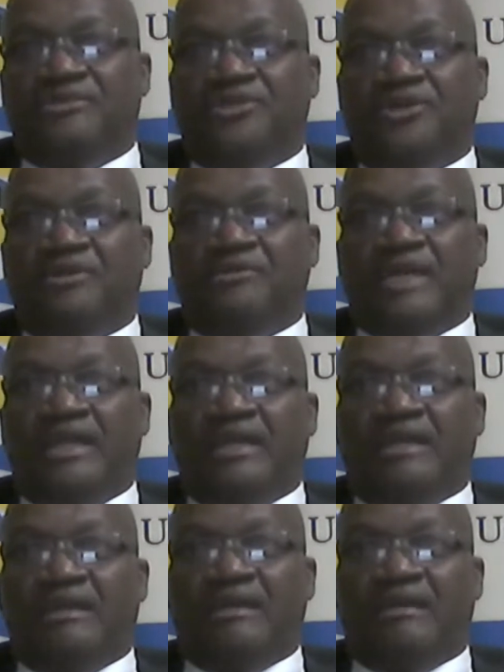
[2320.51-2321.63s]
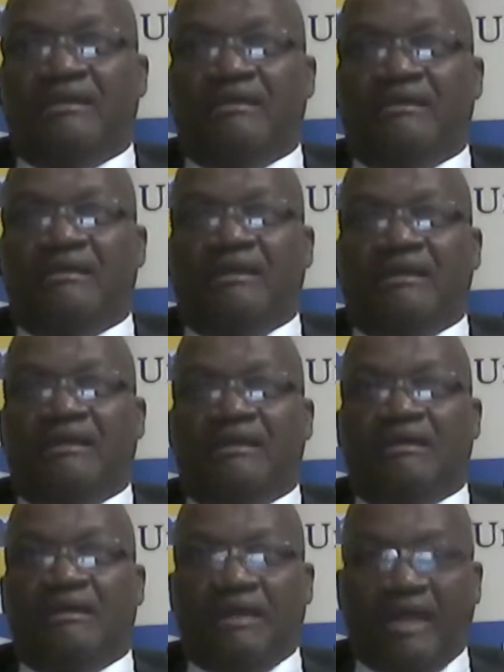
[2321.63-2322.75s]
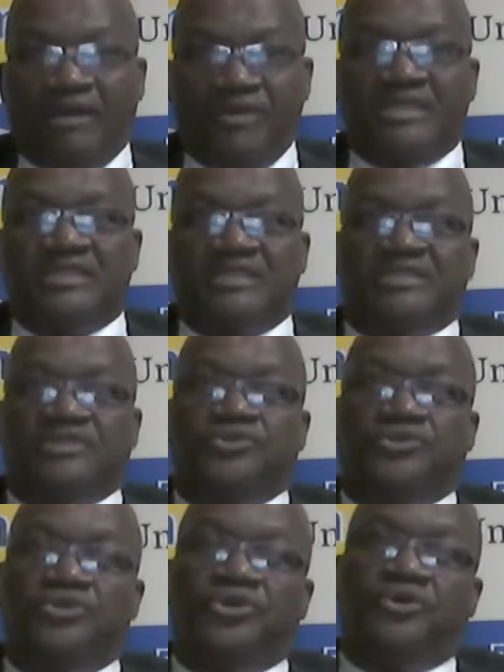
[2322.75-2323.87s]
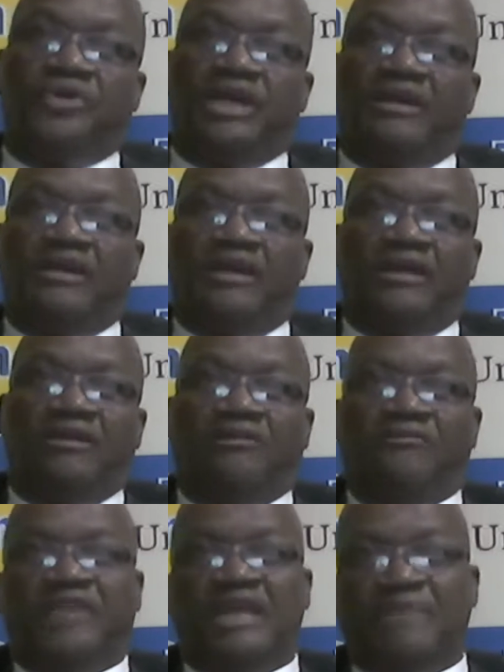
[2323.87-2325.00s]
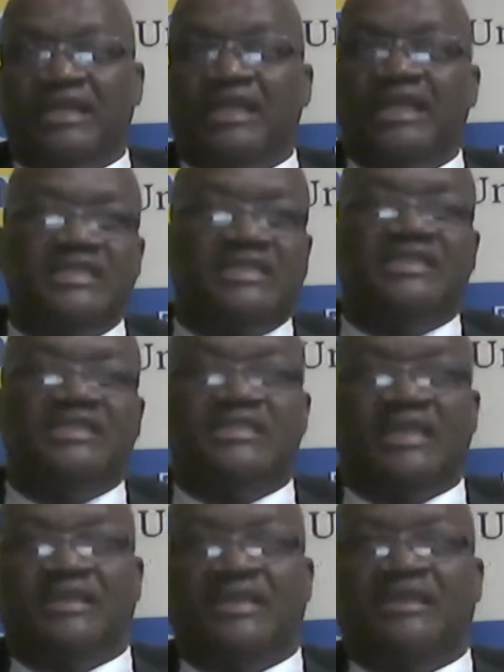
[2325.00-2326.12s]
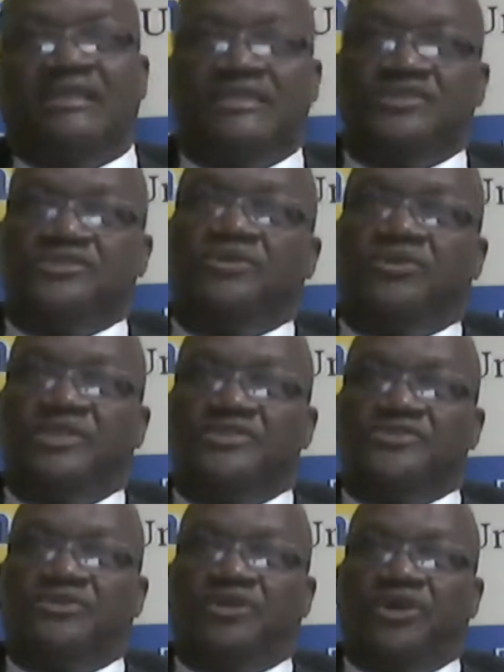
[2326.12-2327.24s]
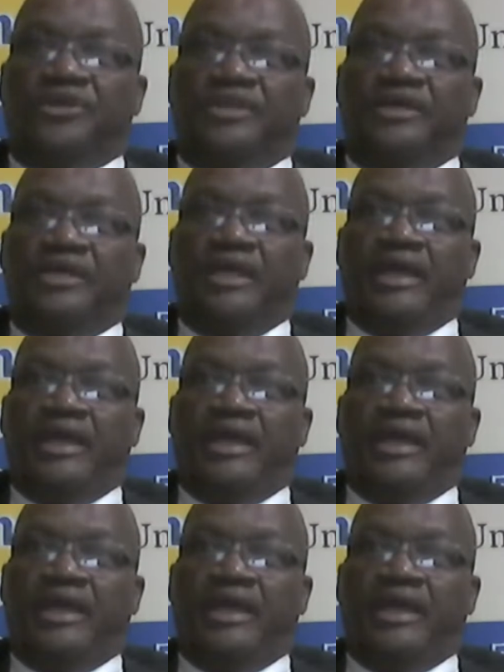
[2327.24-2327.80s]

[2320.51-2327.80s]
a language, of labor relations and so on and so on.